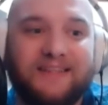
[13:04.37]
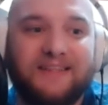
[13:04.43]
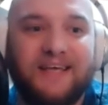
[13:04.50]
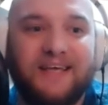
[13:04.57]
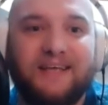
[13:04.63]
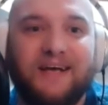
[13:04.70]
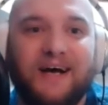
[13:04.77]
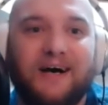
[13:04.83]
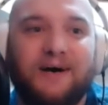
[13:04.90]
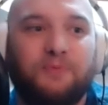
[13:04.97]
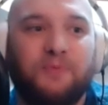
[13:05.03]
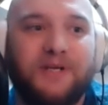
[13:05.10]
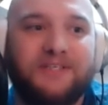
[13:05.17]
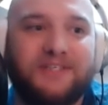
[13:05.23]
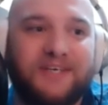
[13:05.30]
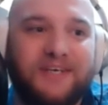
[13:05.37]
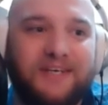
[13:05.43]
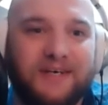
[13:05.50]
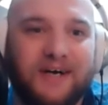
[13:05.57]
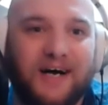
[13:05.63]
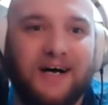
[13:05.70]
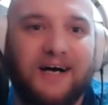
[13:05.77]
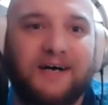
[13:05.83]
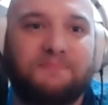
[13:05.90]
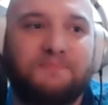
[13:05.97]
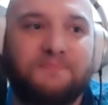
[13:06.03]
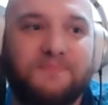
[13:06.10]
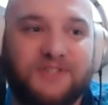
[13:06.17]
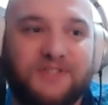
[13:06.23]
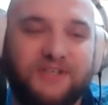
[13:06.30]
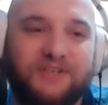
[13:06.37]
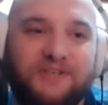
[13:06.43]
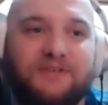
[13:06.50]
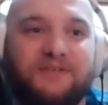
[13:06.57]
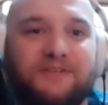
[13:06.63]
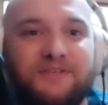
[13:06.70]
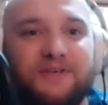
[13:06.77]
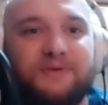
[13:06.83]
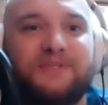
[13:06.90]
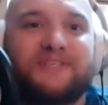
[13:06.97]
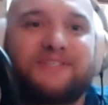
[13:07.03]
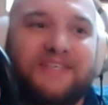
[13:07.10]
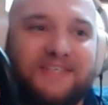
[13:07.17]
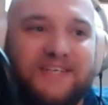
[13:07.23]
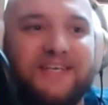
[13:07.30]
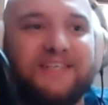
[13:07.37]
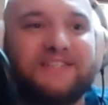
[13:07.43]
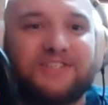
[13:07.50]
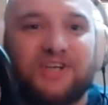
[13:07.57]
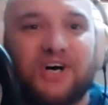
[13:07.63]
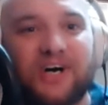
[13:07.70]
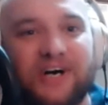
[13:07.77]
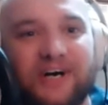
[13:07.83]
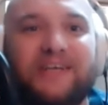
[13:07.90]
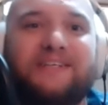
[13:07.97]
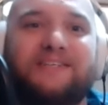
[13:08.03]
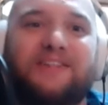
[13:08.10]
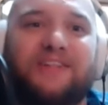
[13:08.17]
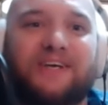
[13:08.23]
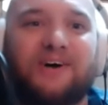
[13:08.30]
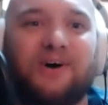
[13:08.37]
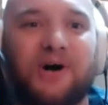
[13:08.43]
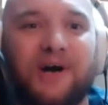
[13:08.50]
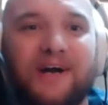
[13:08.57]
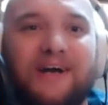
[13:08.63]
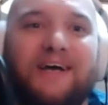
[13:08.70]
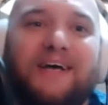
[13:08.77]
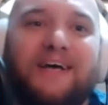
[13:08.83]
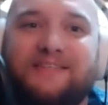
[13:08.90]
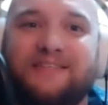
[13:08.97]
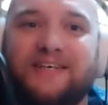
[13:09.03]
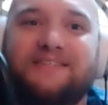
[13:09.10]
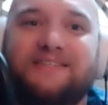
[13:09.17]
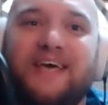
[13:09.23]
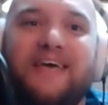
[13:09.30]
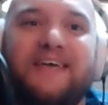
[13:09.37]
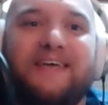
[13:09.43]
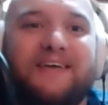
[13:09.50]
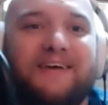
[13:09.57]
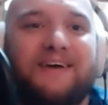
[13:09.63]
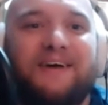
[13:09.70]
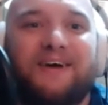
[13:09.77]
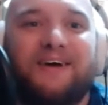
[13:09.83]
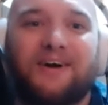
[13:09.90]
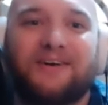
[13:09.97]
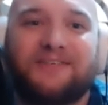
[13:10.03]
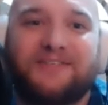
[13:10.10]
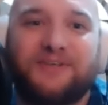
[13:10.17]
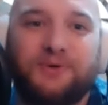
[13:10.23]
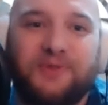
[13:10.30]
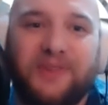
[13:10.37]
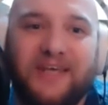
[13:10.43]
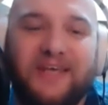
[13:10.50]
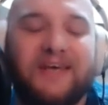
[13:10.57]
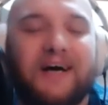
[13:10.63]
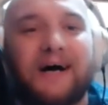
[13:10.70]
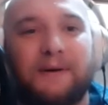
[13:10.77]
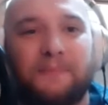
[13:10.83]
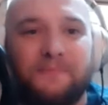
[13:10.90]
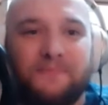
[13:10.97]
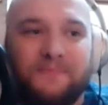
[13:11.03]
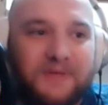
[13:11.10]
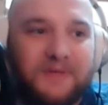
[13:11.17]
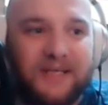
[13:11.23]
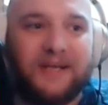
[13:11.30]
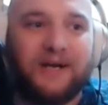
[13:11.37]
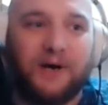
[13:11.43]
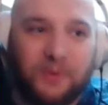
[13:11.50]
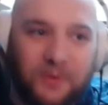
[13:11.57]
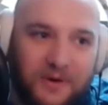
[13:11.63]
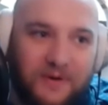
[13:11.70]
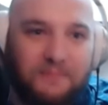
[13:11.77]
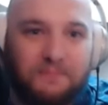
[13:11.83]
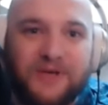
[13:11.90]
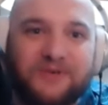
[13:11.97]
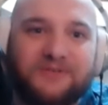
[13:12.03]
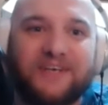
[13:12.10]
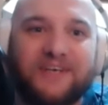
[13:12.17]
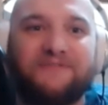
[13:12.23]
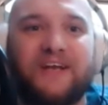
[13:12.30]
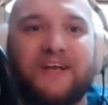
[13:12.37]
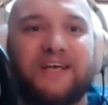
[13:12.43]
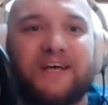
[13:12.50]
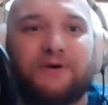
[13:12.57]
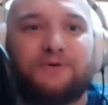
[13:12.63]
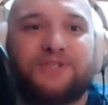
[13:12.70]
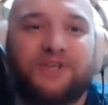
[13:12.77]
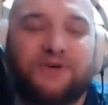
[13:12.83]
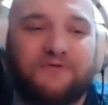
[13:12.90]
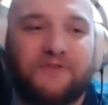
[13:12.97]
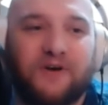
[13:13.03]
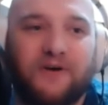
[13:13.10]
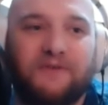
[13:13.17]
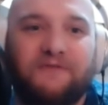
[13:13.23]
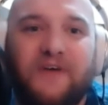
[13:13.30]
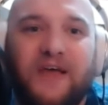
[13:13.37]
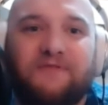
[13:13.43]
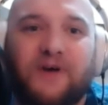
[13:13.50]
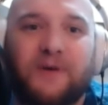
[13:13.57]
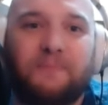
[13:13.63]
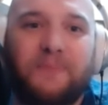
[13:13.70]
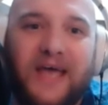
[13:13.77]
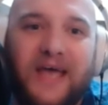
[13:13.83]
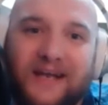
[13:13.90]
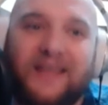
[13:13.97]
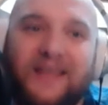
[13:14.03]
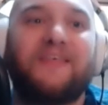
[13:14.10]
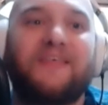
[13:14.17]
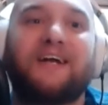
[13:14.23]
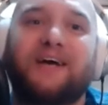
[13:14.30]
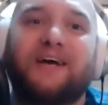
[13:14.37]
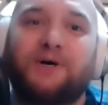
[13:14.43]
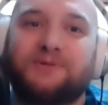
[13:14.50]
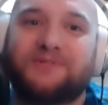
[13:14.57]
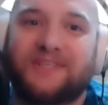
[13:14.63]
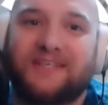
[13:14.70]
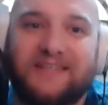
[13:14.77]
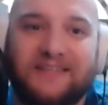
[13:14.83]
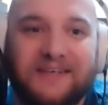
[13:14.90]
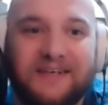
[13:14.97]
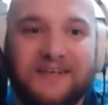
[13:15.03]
think uh, when she uh, seduces dean's daughter into the car yeah. to take her to the, uh, you know, music video shoot for her yeah. favorite band and then goes and